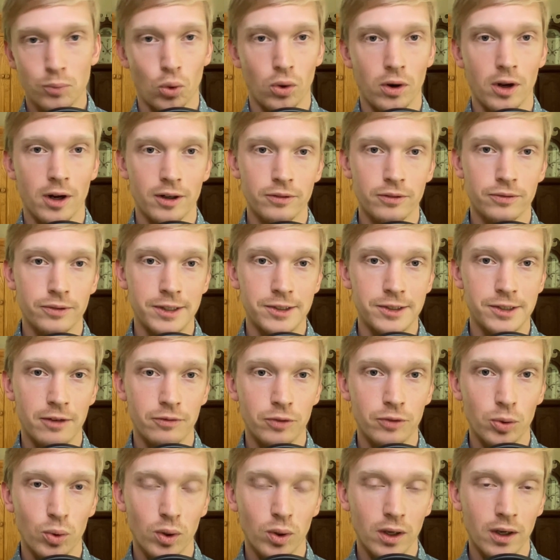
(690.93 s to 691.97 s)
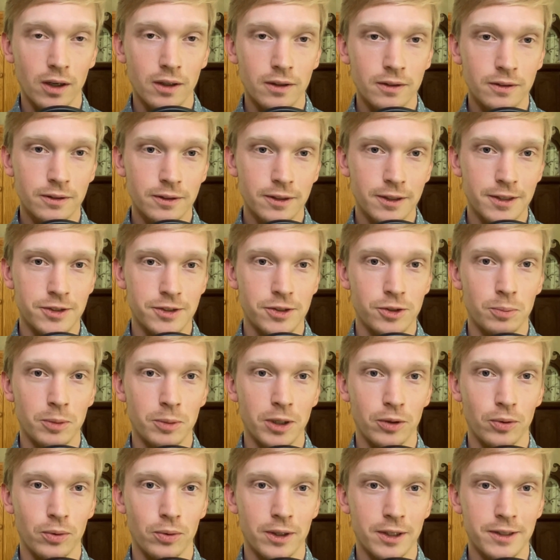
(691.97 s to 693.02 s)
pornography is everywhere it's
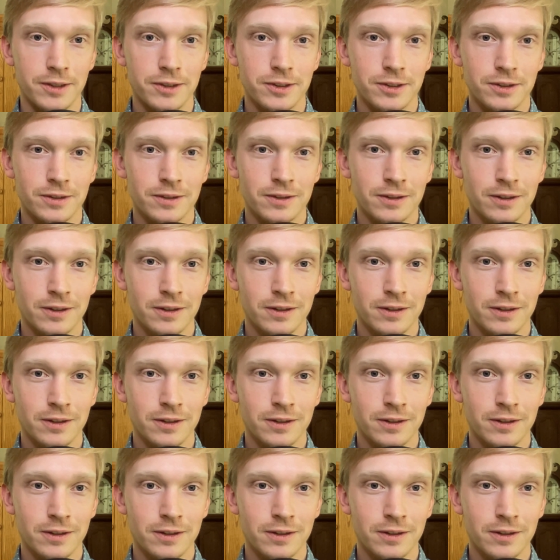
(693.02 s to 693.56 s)
ubiquitous